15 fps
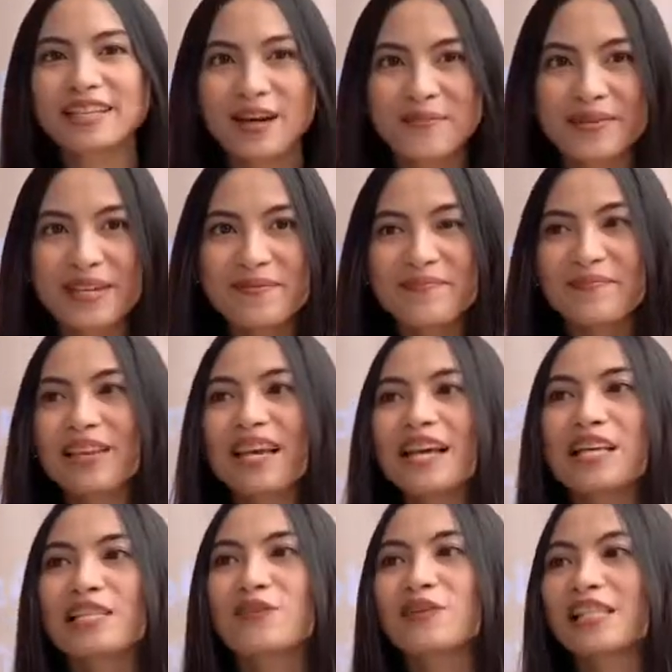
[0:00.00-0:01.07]
Tummy,
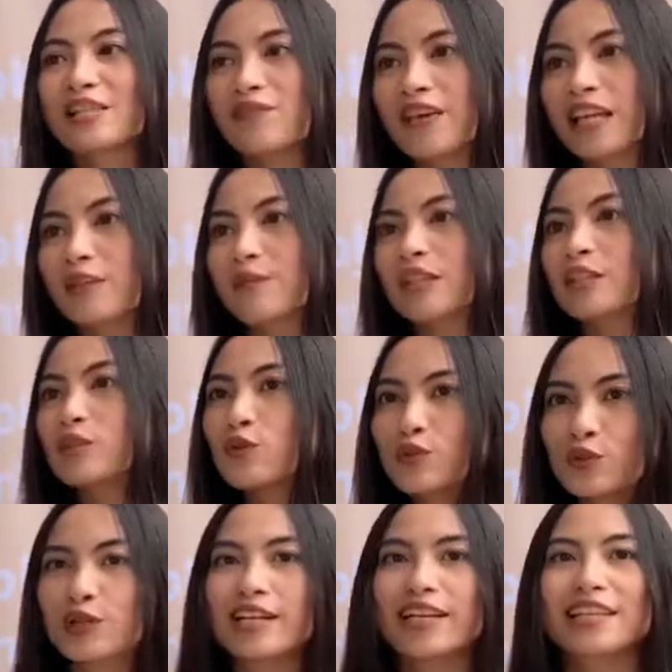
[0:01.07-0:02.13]
so it's filled with
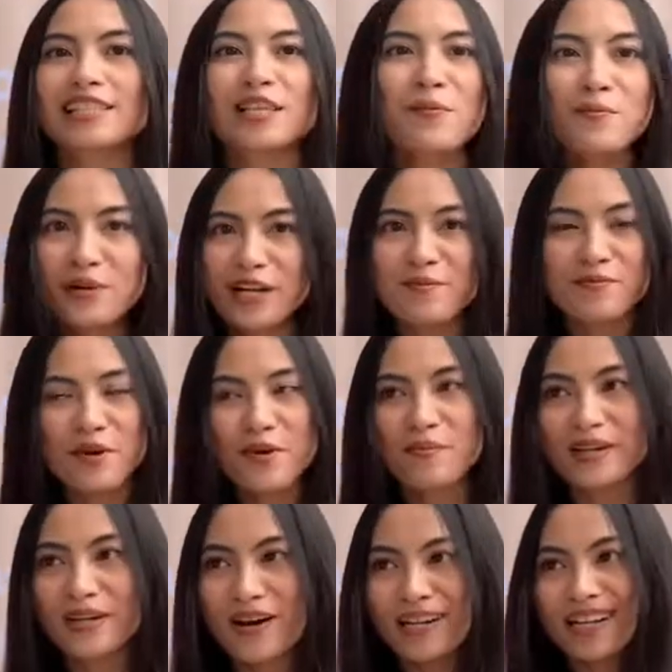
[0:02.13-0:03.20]
nutrients, free
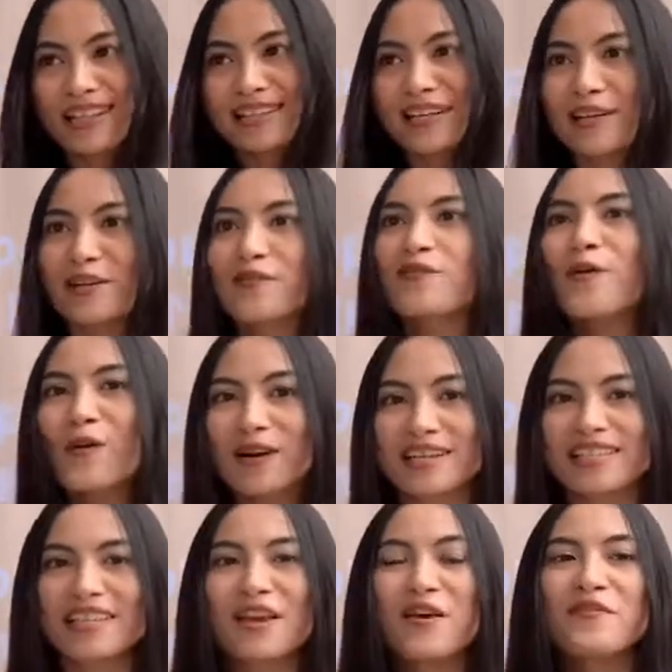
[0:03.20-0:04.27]
probiotics that are of course
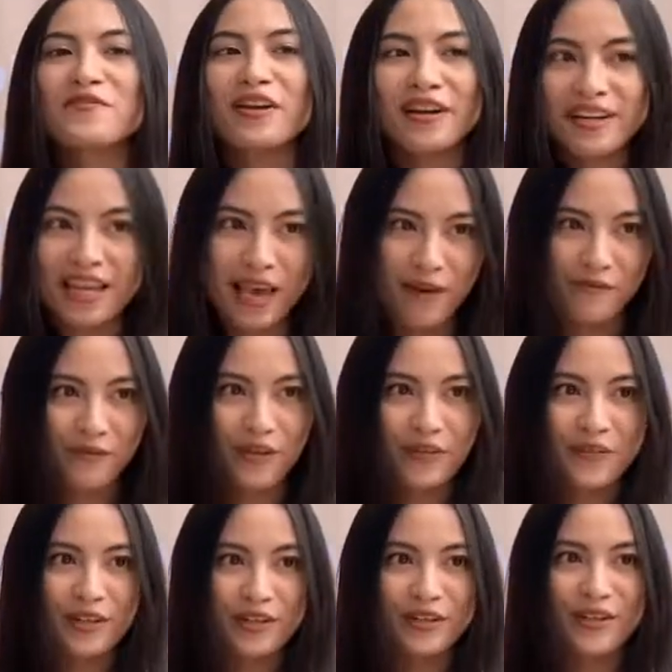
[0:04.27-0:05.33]
very helpful
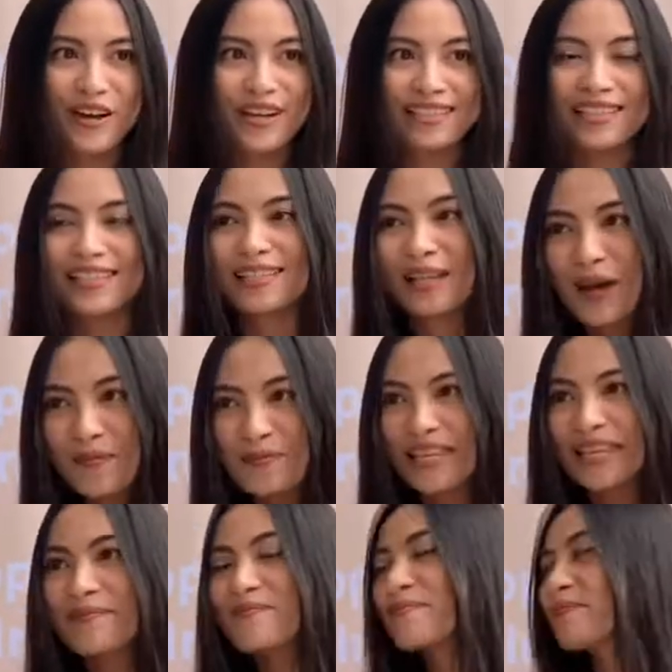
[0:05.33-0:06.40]
for your dog's tummy.